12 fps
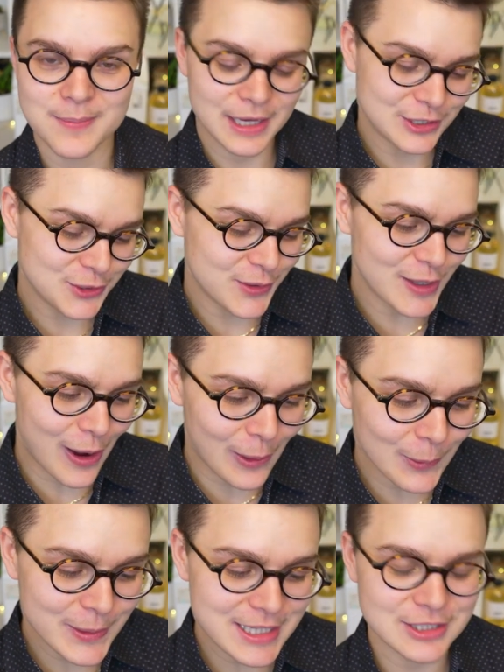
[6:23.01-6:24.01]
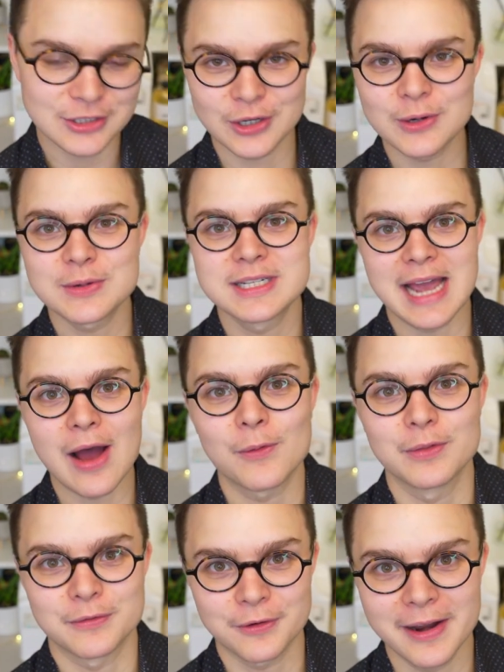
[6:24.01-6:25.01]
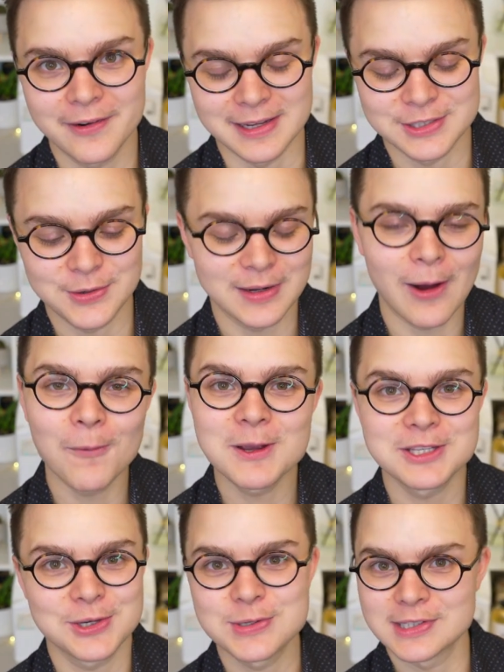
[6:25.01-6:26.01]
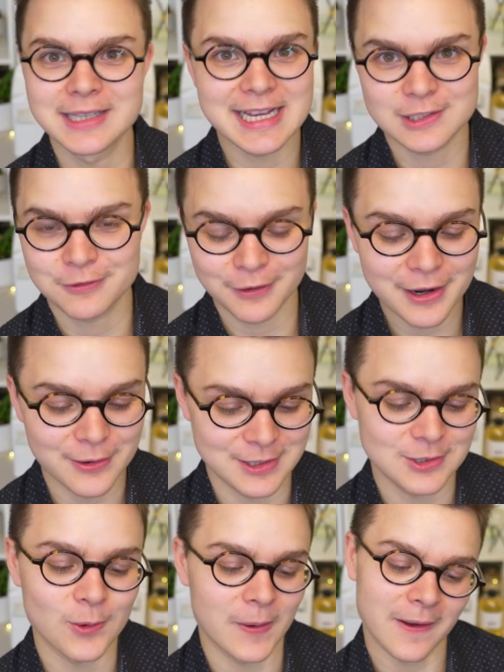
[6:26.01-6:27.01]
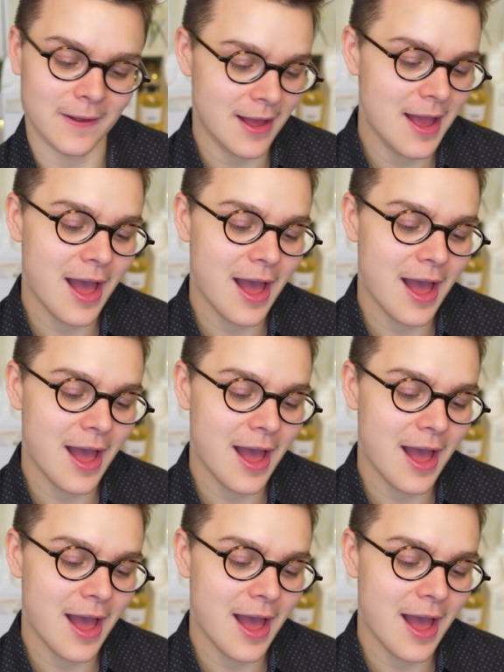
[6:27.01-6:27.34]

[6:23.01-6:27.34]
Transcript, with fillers: Because you can always turn down the fragrance. You can always use less fragrance oil.